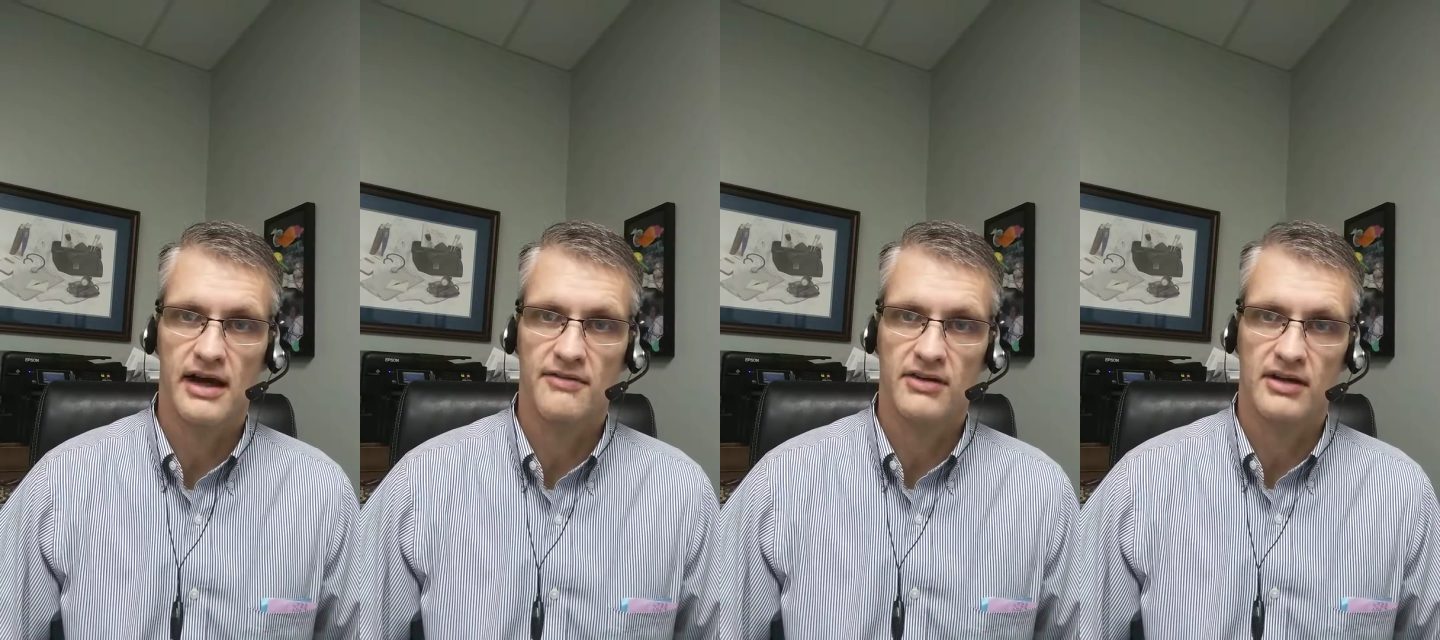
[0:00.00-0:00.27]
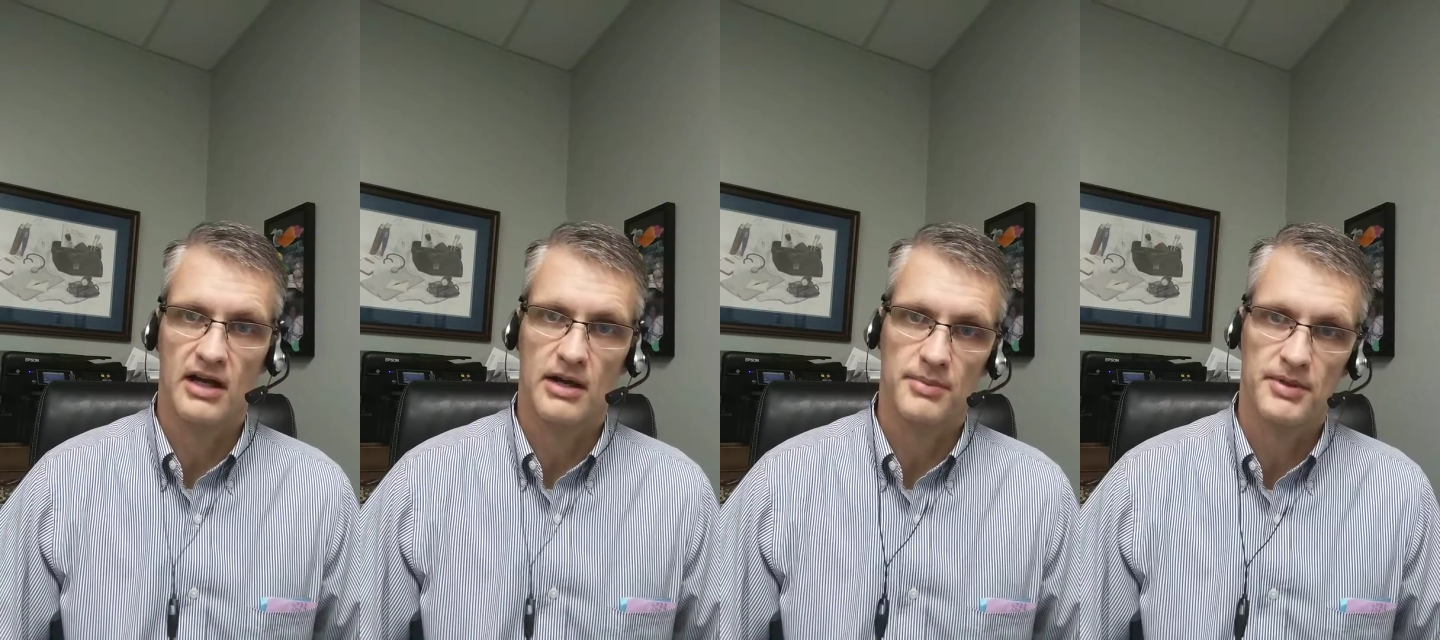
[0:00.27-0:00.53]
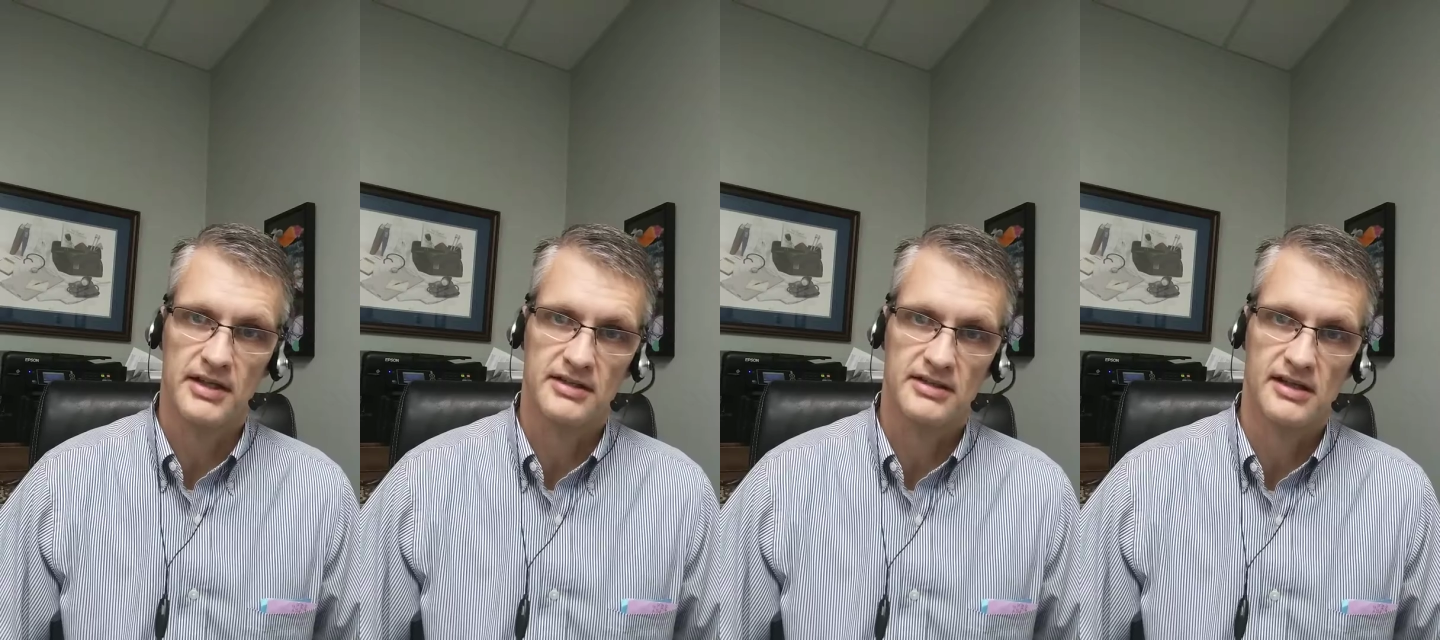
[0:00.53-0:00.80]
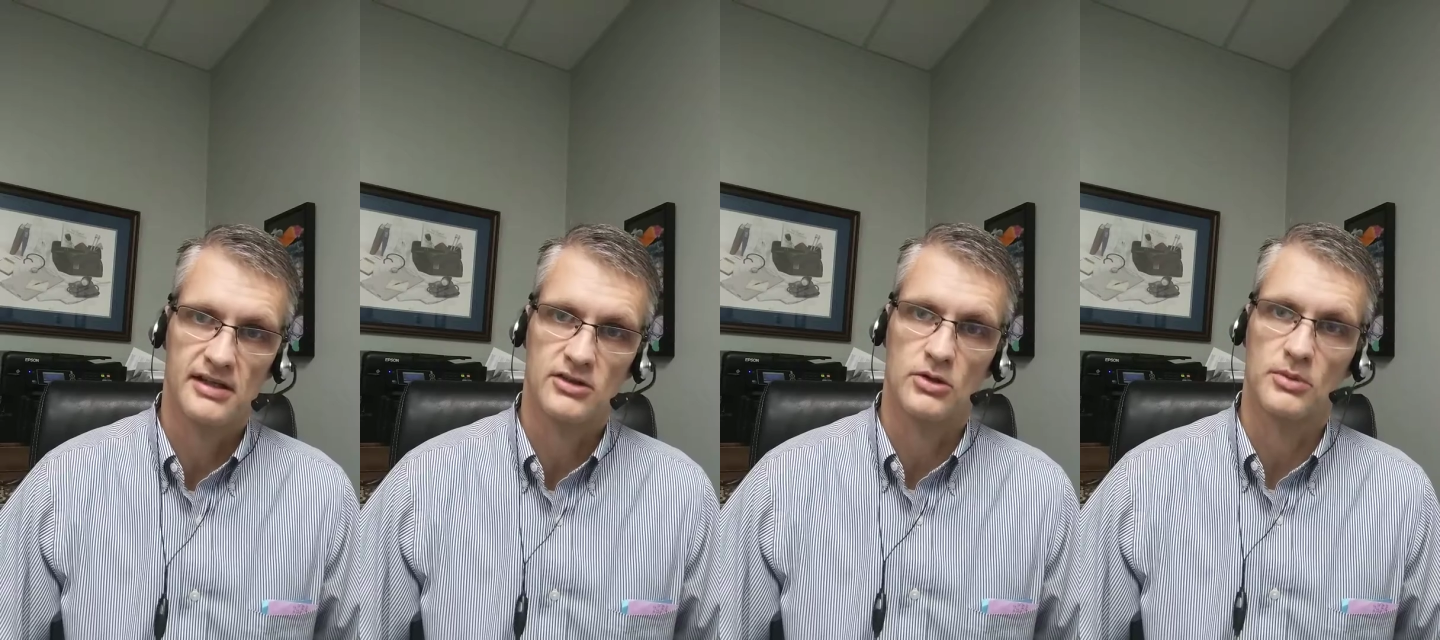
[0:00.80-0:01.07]
Every company
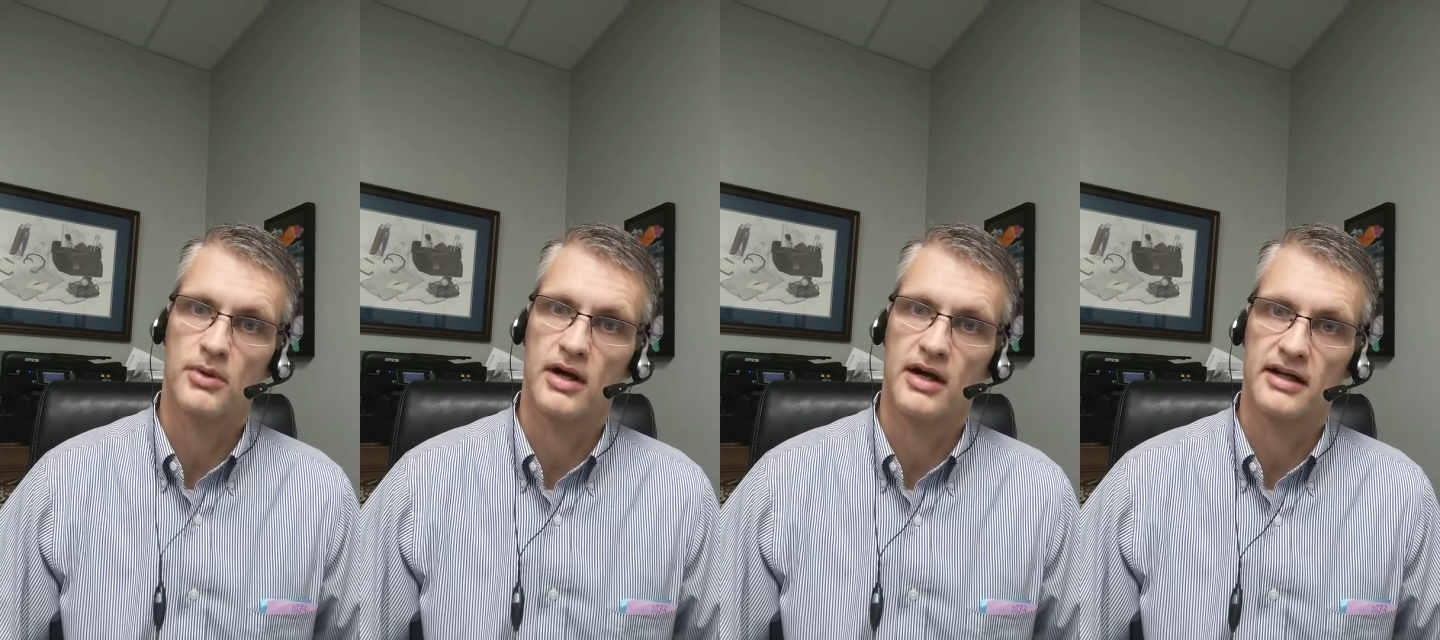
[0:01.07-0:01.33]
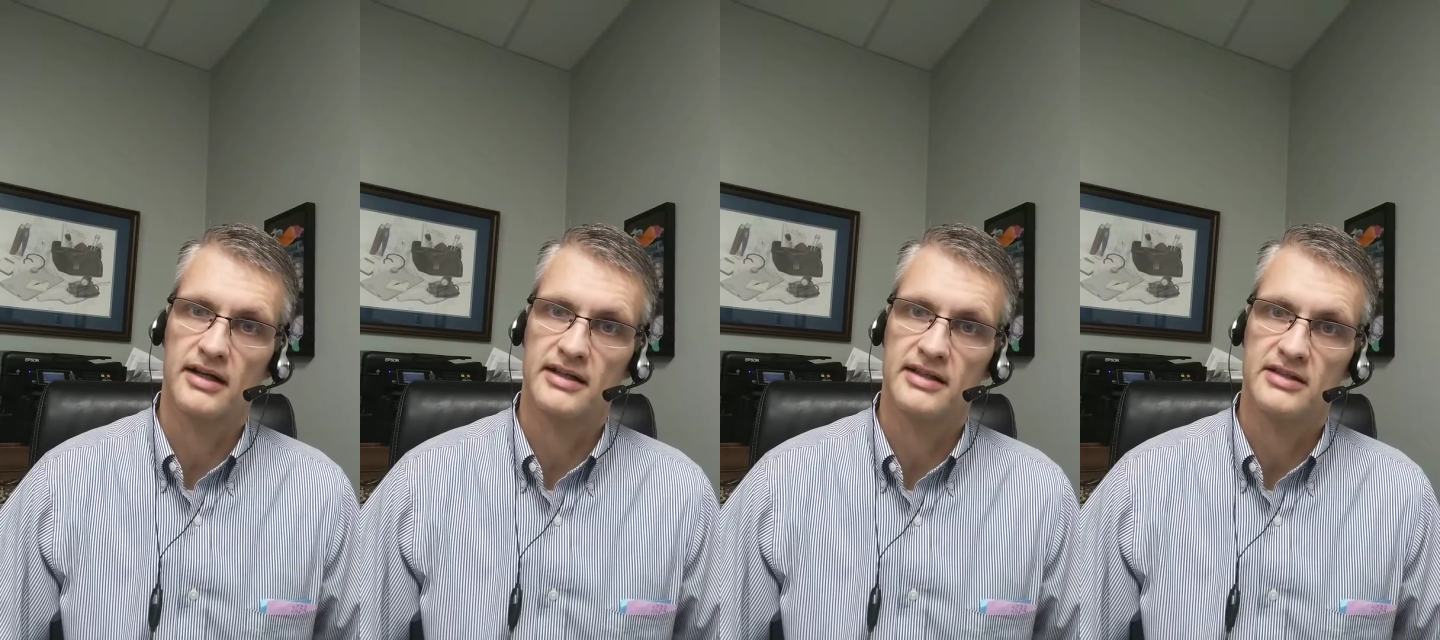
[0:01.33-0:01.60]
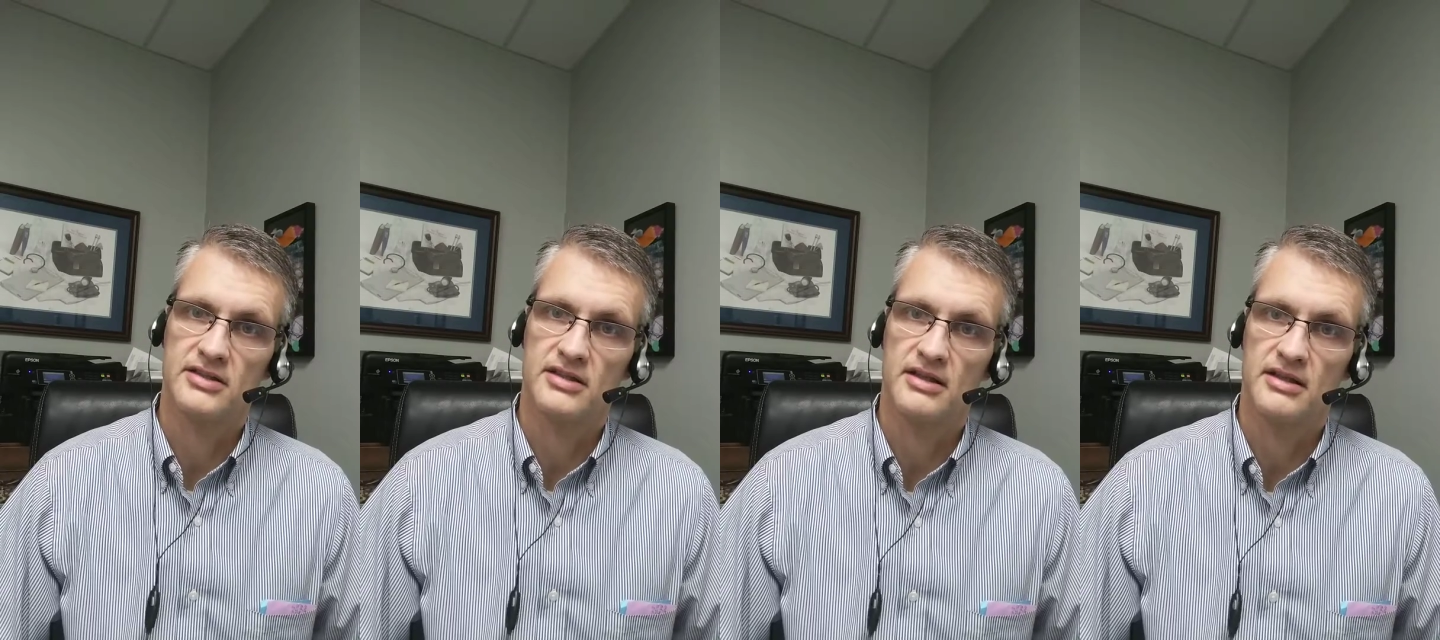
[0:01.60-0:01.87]
says their product is